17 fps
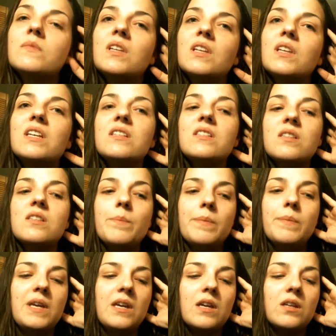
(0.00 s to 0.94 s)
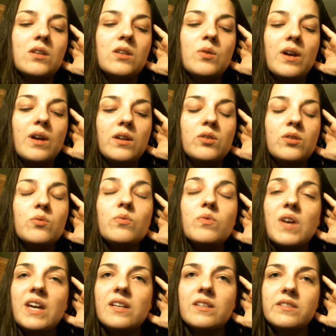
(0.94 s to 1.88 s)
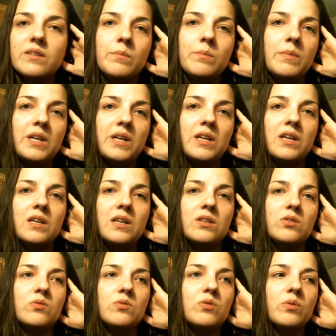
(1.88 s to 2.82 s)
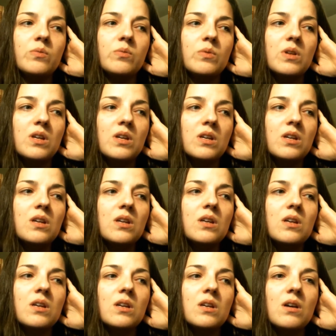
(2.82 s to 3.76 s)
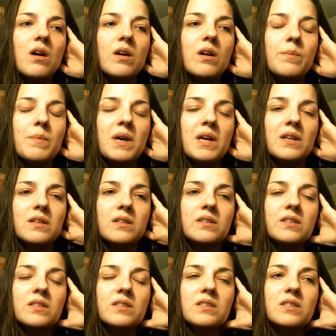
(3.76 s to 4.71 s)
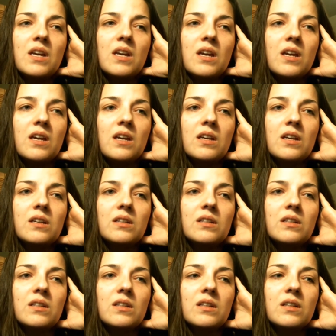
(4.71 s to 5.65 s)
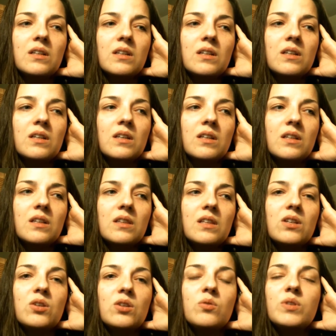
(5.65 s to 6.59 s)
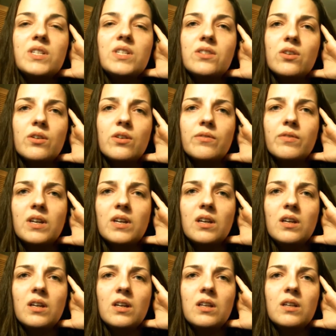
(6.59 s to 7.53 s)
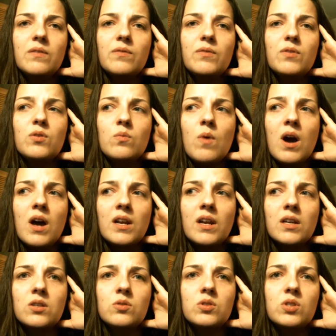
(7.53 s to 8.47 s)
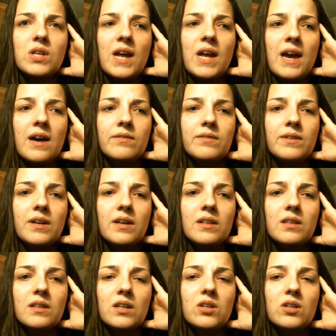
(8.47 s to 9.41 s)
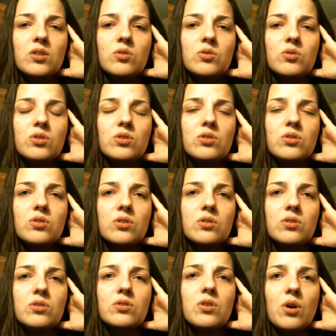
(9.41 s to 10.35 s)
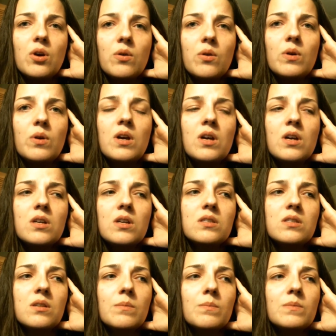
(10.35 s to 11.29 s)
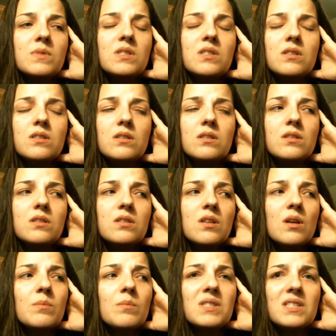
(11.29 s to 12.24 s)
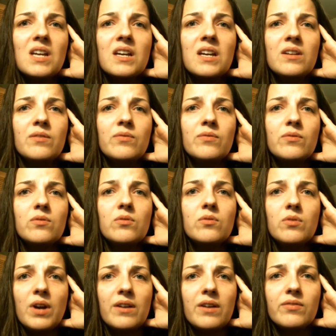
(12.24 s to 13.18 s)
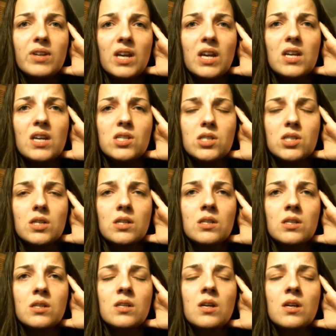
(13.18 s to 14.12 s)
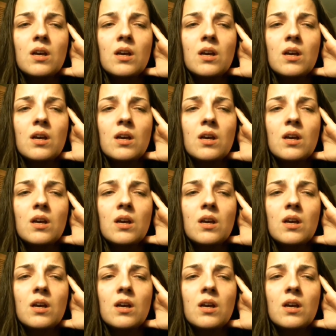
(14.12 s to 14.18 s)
get something and you thank somebody, and you don't automatically say that you deserve it, and if you want it you should have it. Like, you should show some sign of gratification.